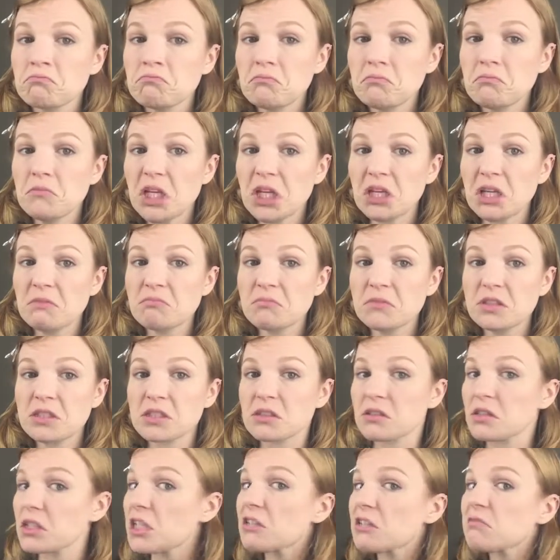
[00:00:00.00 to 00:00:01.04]
Yeah, it's
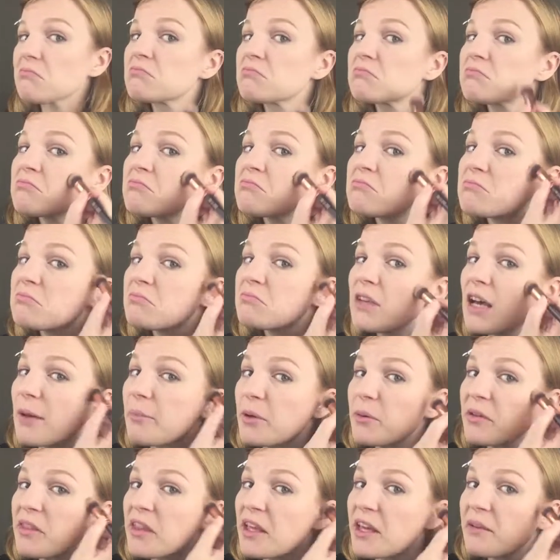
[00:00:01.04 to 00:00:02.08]
alright.
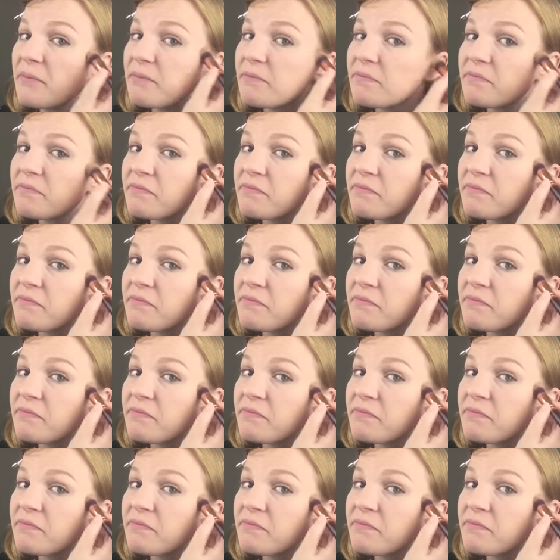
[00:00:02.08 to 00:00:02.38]
Happy with that.